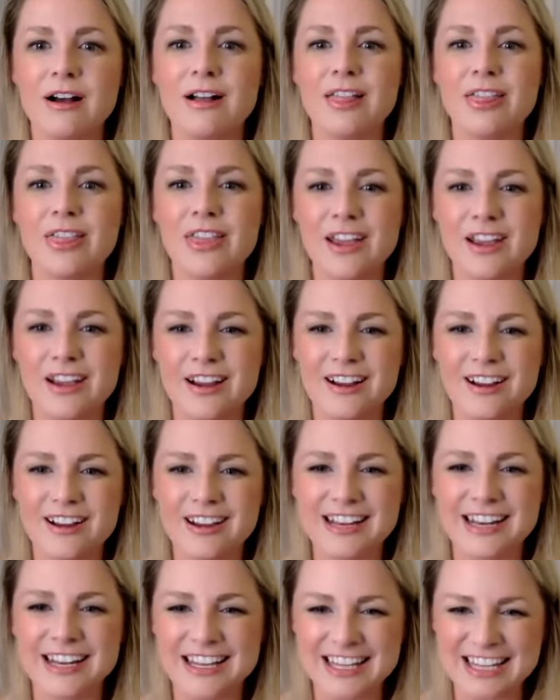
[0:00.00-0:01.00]
there
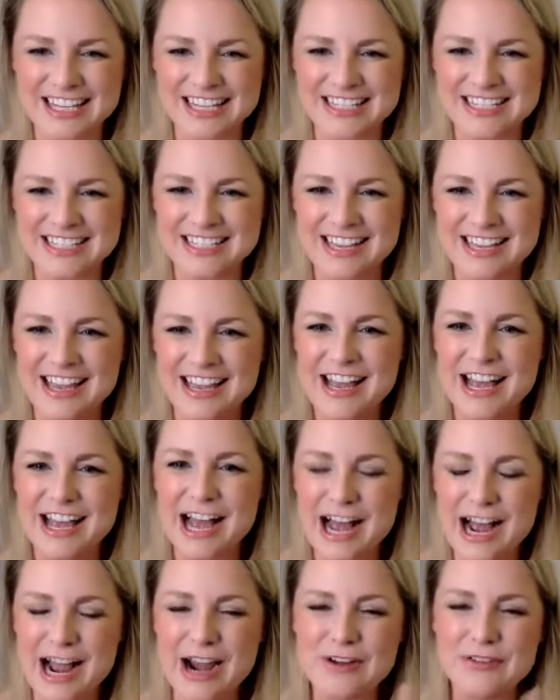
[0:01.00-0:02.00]
it is.
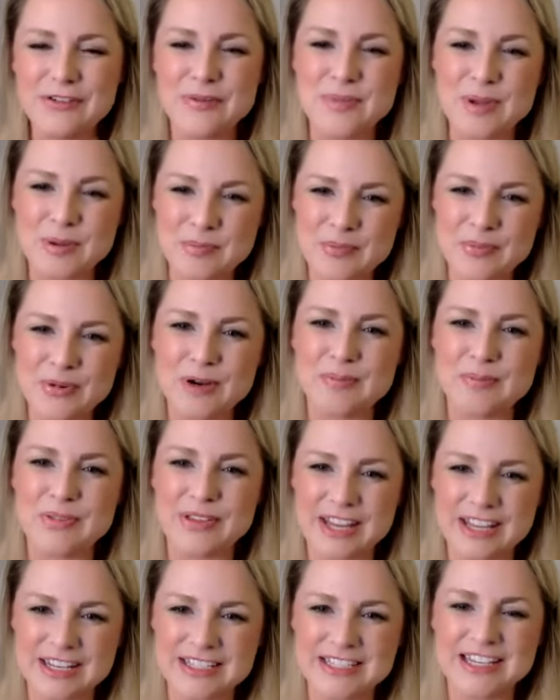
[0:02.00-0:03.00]
I remember
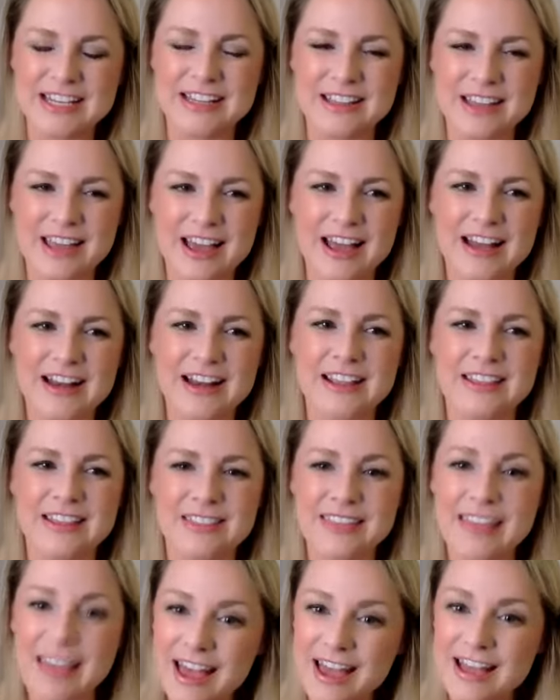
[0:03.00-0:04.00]
planting that. And
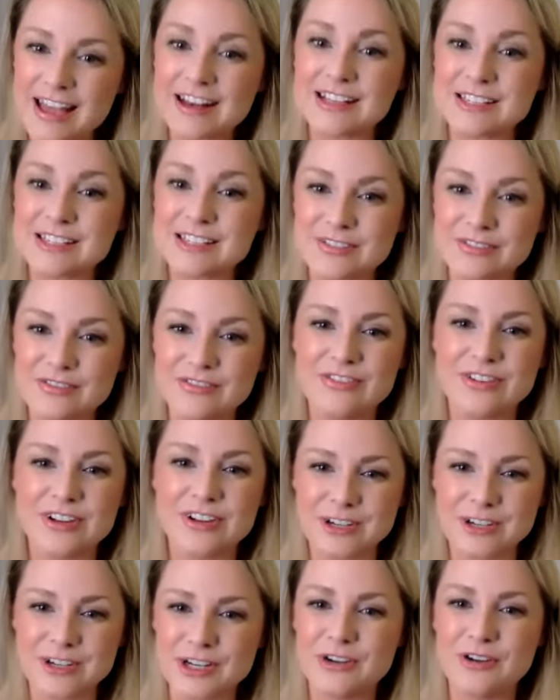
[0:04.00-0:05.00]
that is a
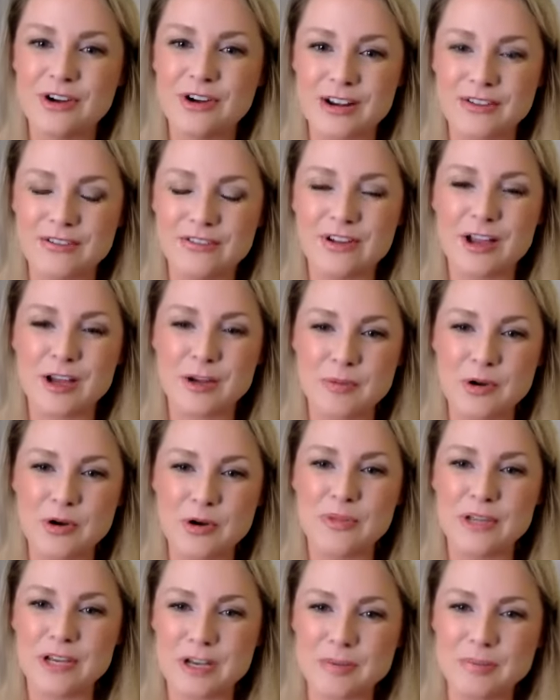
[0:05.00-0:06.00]
very gratifying
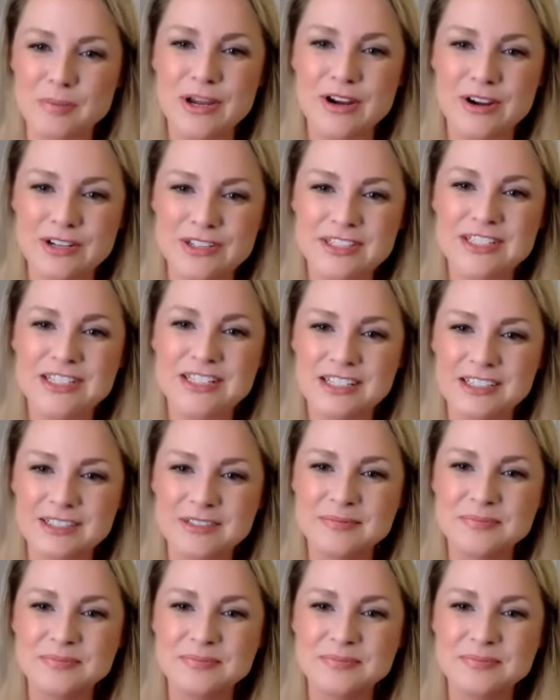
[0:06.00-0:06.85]
moment in parenting.